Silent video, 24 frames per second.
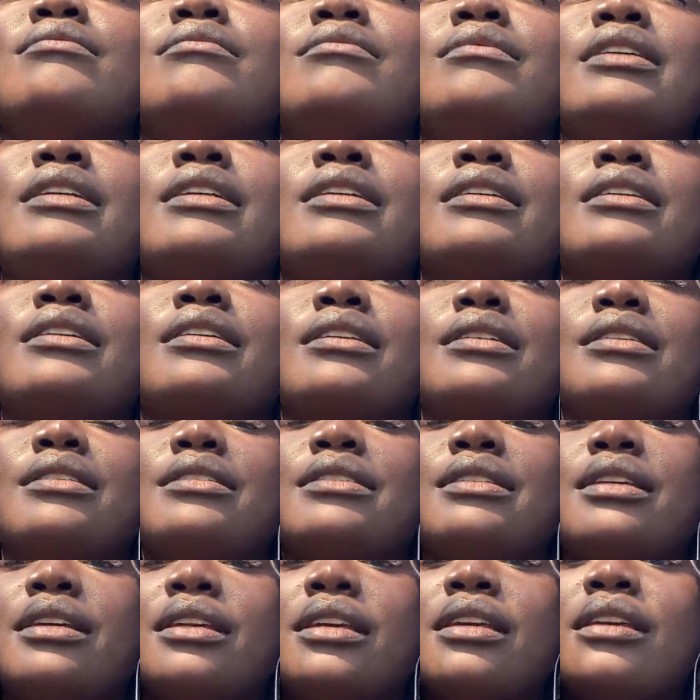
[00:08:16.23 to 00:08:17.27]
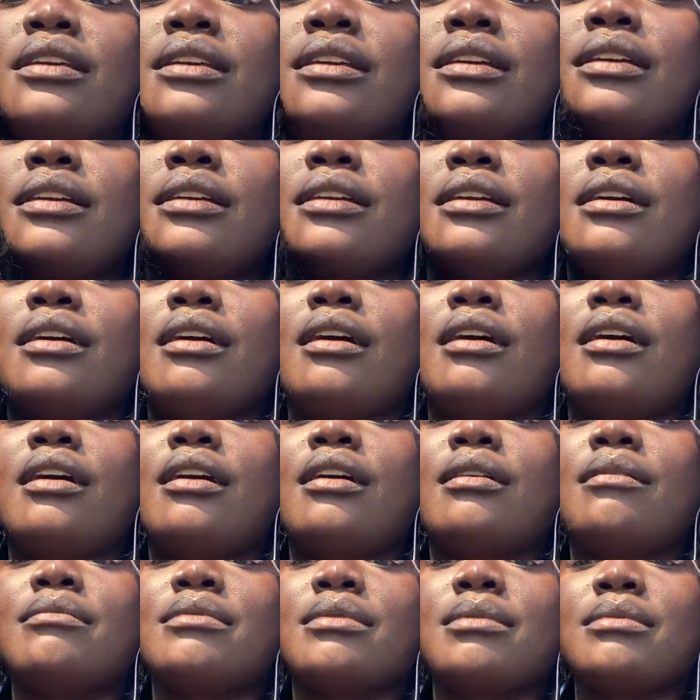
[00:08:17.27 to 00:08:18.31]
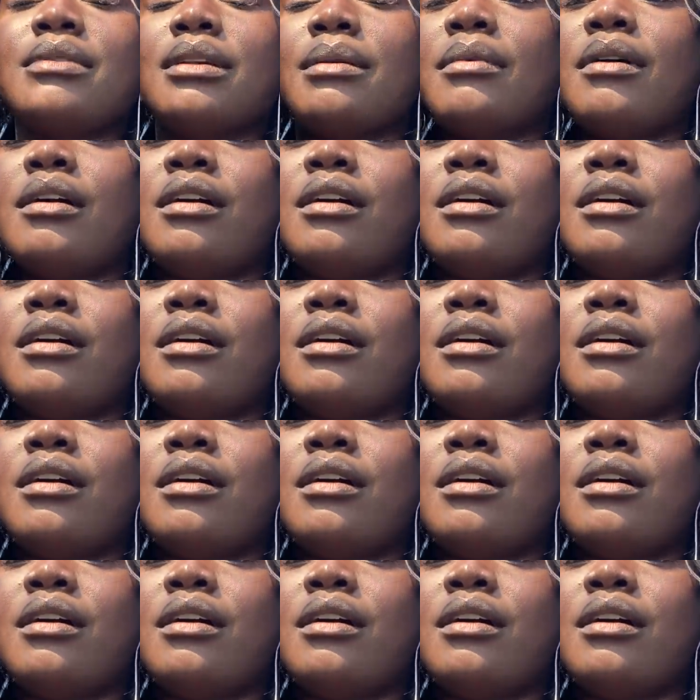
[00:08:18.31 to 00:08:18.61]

like taking some time